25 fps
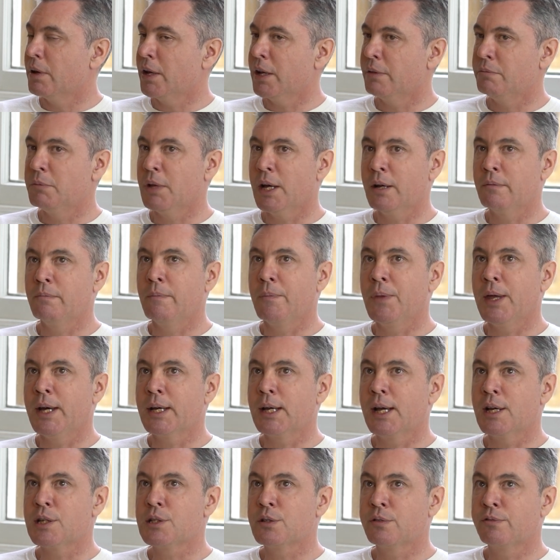And I
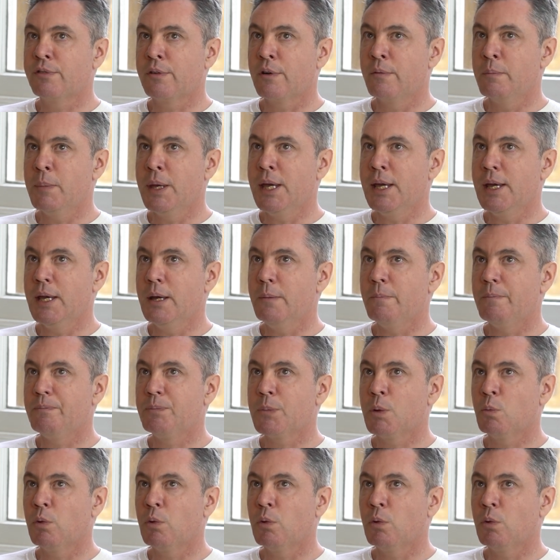guess for me,